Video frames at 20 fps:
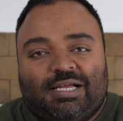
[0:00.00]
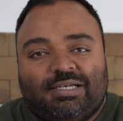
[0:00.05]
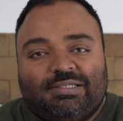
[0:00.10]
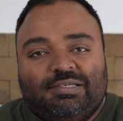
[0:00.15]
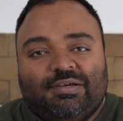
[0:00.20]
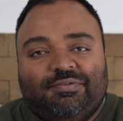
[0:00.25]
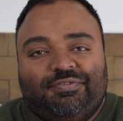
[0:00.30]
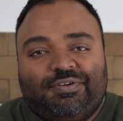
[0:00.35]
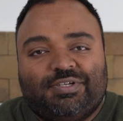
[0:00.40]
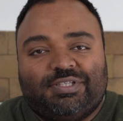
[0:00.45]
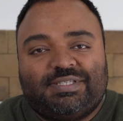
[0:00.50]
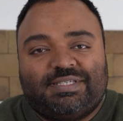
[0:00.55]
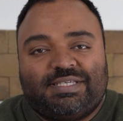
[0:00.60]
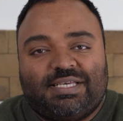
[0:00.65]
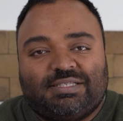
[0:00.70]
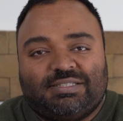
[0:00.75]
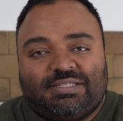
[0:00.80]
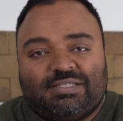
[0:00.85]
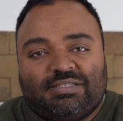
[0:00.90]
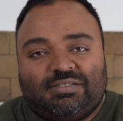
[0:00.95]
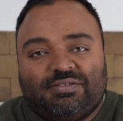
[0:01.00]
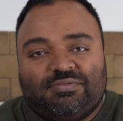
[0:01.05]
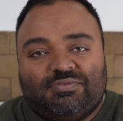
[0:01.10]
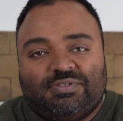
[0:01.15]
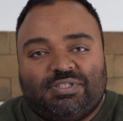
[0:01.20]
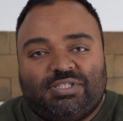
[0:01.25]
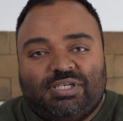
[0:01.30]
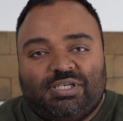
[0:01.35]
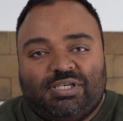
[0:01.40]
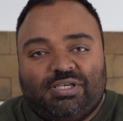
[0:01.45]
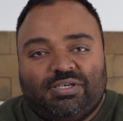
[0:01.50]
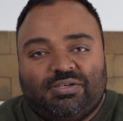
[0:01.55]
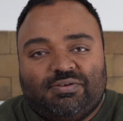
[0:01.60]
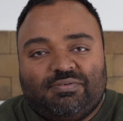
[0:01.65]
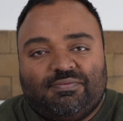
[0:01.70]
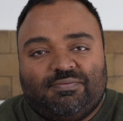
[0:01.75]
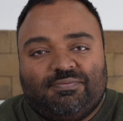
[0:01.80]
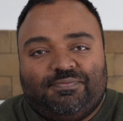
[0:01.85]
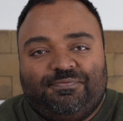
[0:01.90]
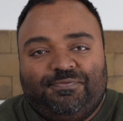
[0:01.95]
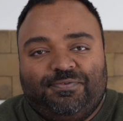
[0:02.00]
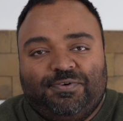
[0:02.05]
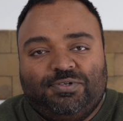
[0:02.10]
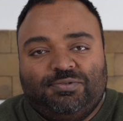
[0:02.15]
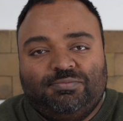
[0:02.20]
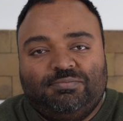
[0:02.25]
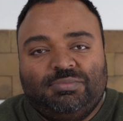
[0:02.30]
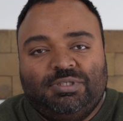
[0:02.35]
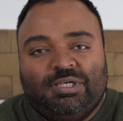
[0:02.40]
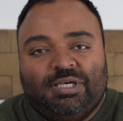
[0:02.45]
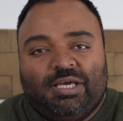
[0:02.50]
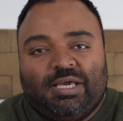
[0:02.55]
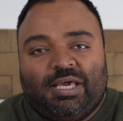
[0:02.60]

different sensitivity film,